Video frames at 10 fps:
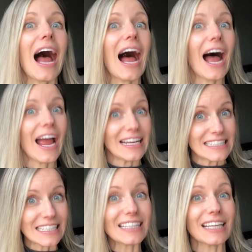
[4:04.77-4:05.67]

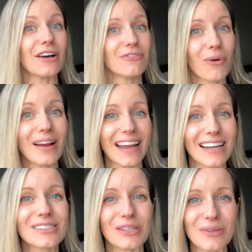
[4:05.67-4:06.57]
ideally
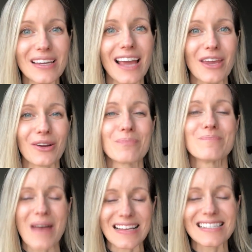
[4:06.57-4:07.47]
avoiding so you can get your
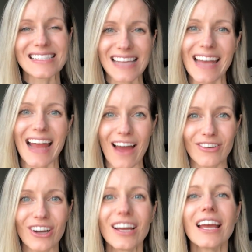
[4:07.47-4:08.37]
best skin
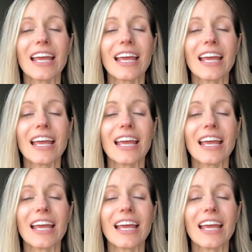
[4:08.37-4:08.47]
ever.